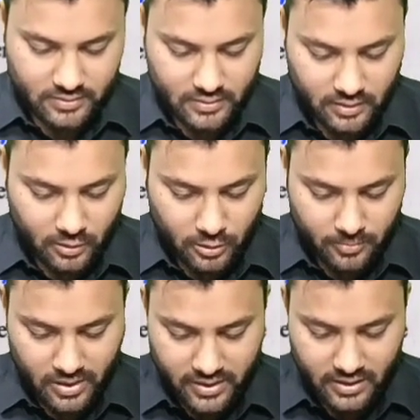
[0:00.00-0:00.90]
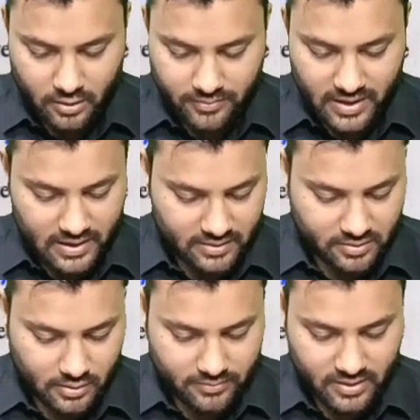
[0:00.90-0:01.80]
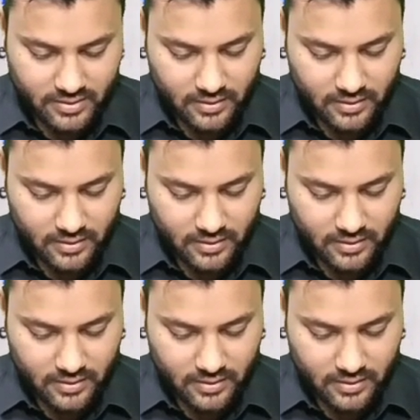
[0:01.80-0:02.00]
The normal rate of dilation of the